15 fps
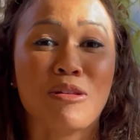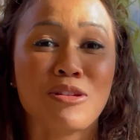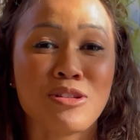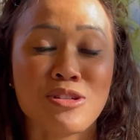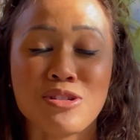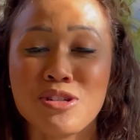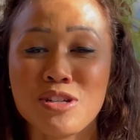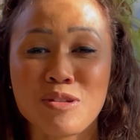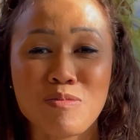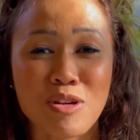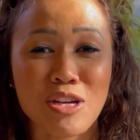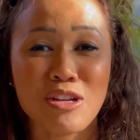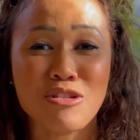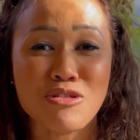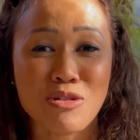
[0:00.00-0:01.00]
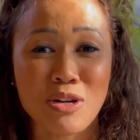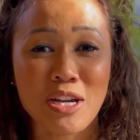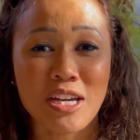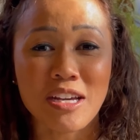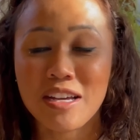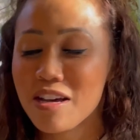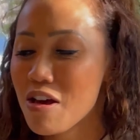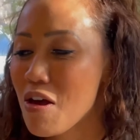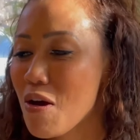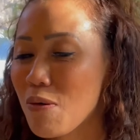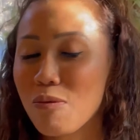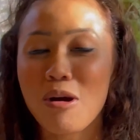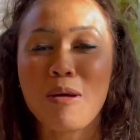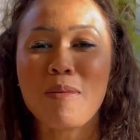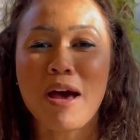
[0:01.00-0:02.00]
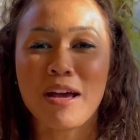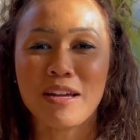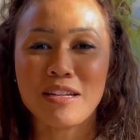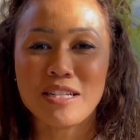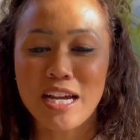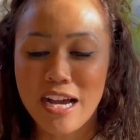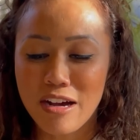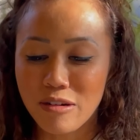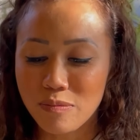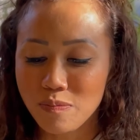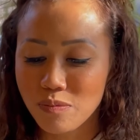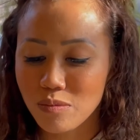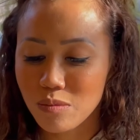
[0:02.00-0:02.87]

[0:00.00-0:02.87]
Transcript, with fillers: This is just me enjoying where I'm at in town.